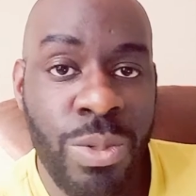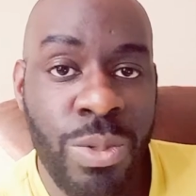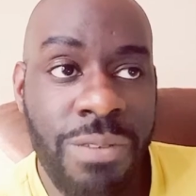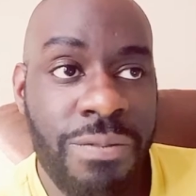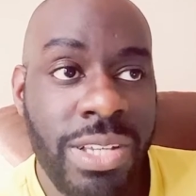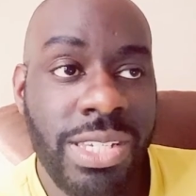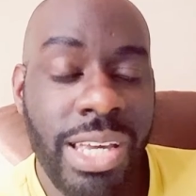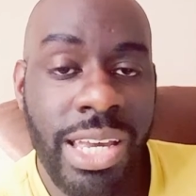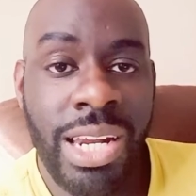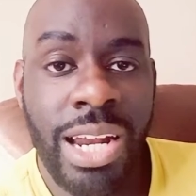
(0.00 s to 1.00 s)
defense can
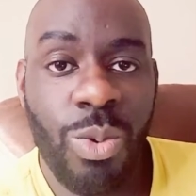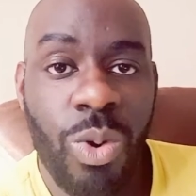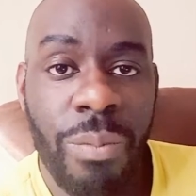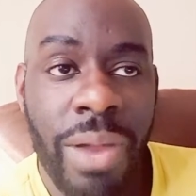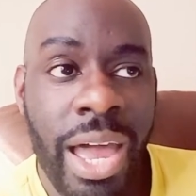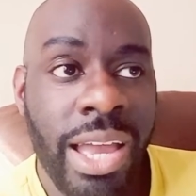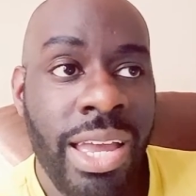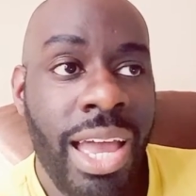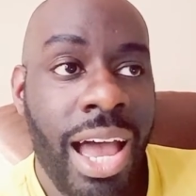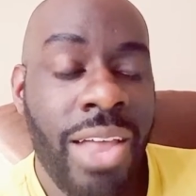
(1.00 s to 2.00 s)
get at the quarterback,
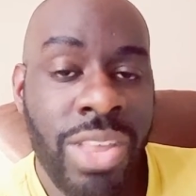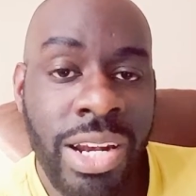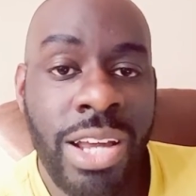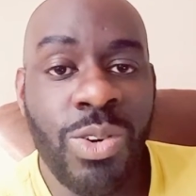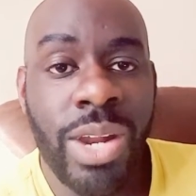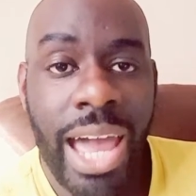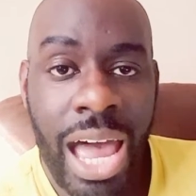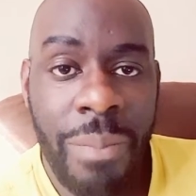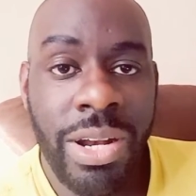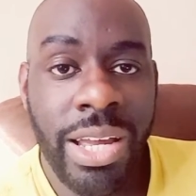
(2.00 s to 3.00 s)
I think that's going to
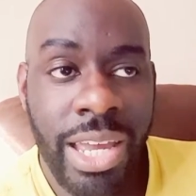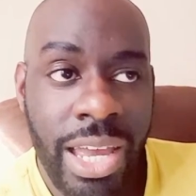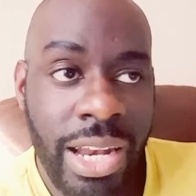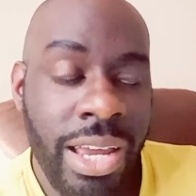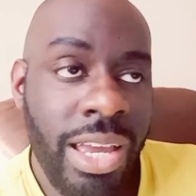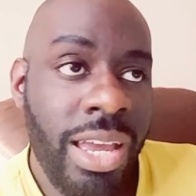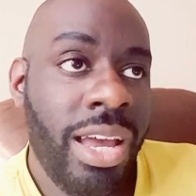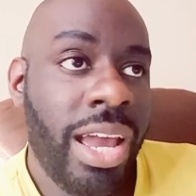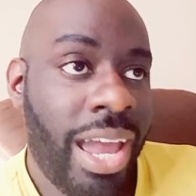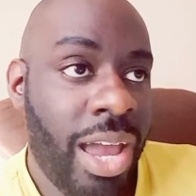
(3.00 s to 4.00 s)
happen again.
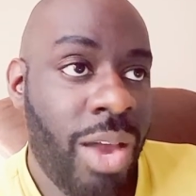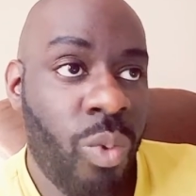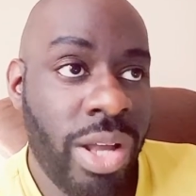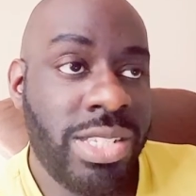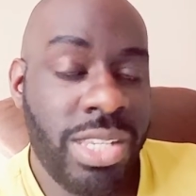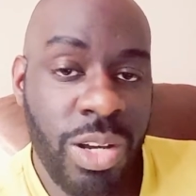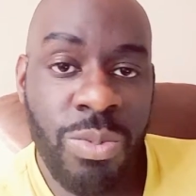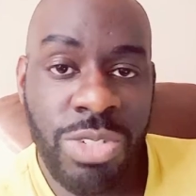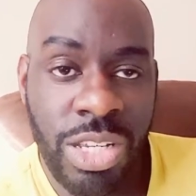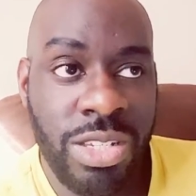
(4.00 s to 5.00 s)
And Wentz still
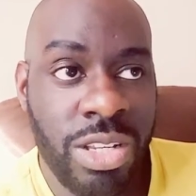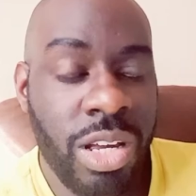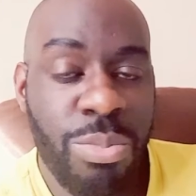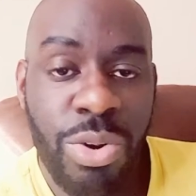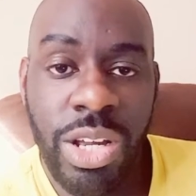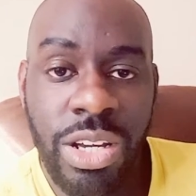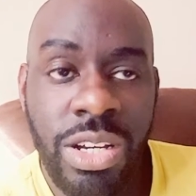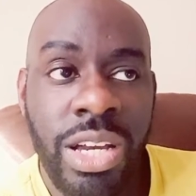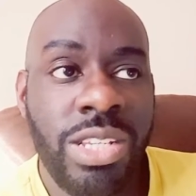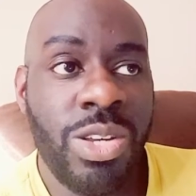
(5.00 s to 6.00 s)
is looking pretty
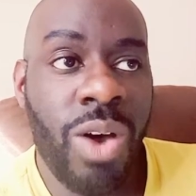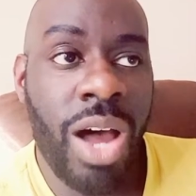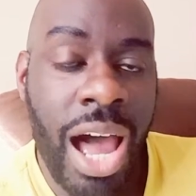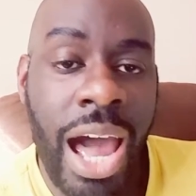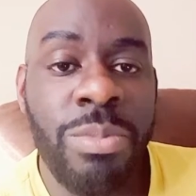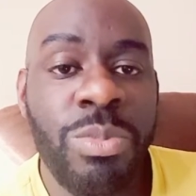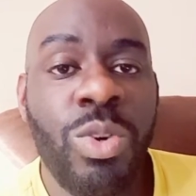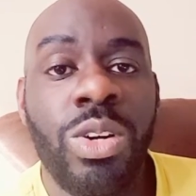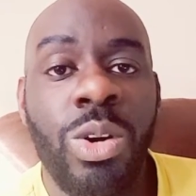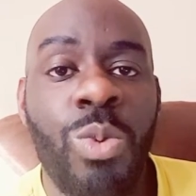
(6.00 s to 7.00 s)
good. So I am going
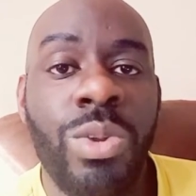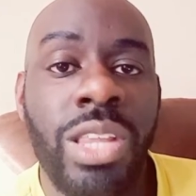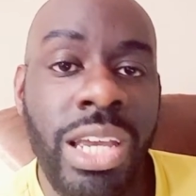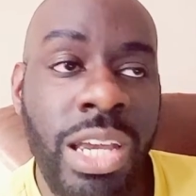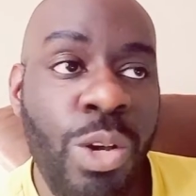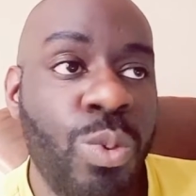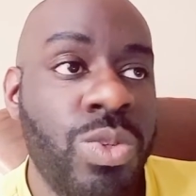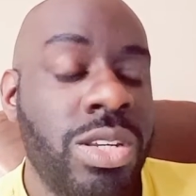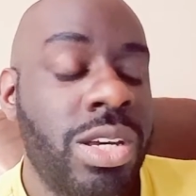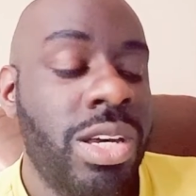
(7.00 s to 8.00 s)
to go with the
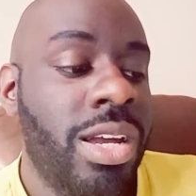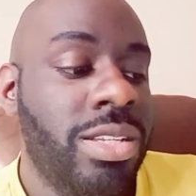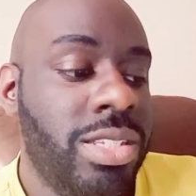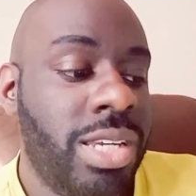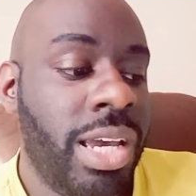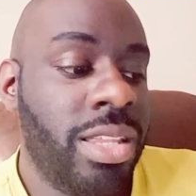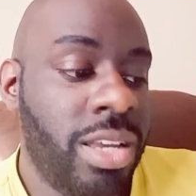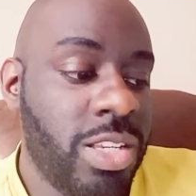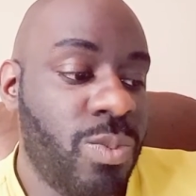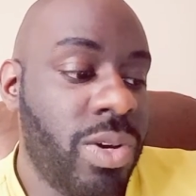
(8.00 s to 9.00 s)
Eagles to take
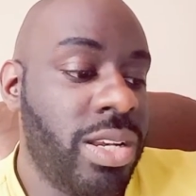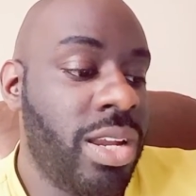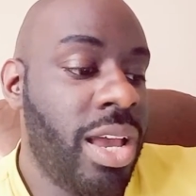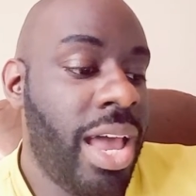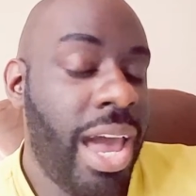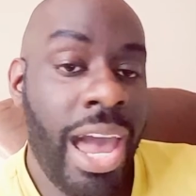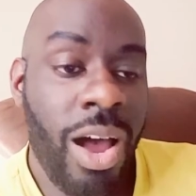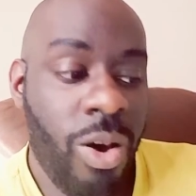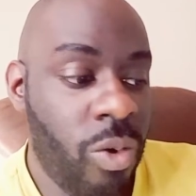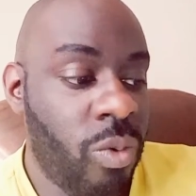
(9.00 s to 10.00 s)
this one at
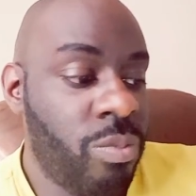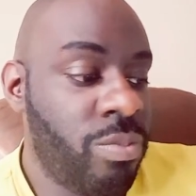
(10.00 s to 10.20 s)
home.